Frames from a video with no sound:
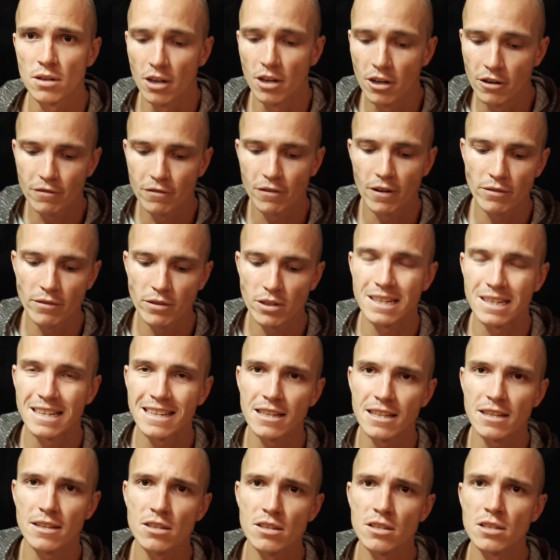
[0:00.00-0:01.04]
Earth Haven
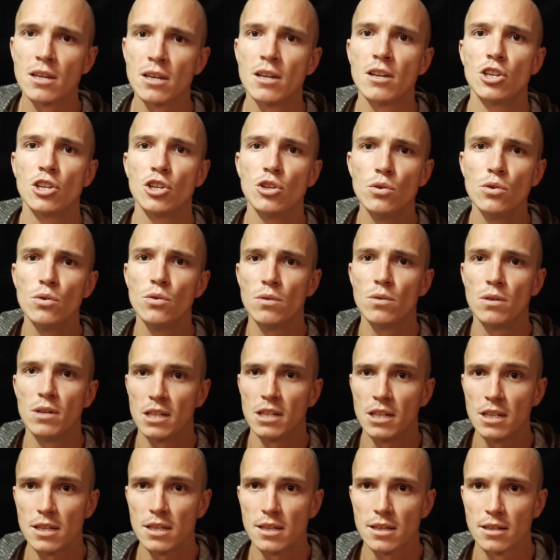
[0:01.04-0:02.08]
is
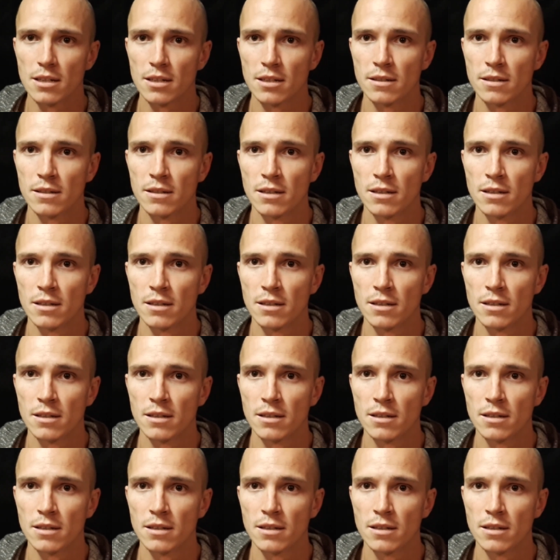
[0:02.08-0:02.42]
unique.